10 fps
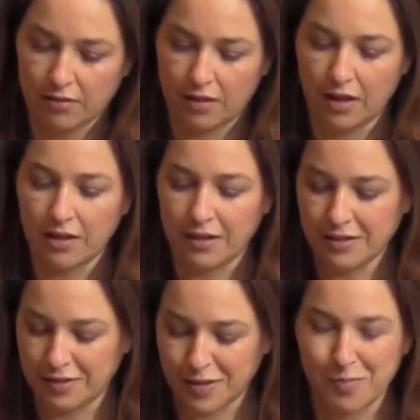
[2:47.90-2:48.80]
Hey, and I
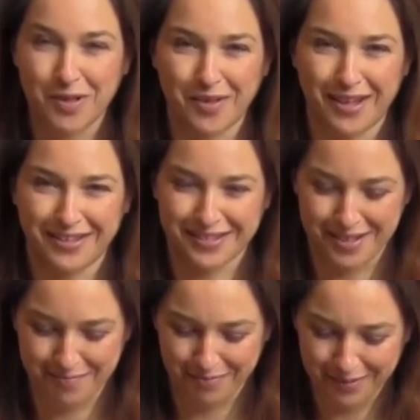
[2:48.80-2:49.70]
didn't spill that
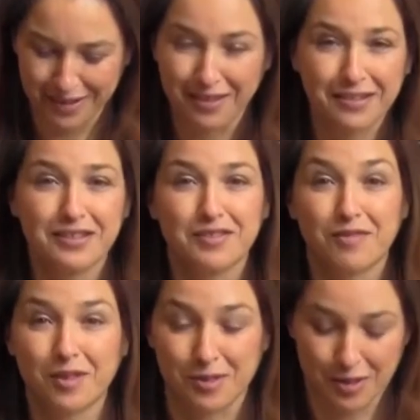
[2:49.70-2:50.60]
time. I think that's a
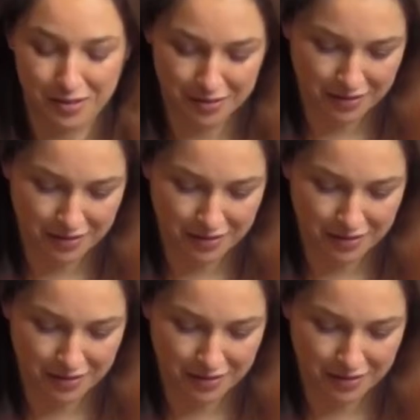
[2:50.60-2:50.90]
first.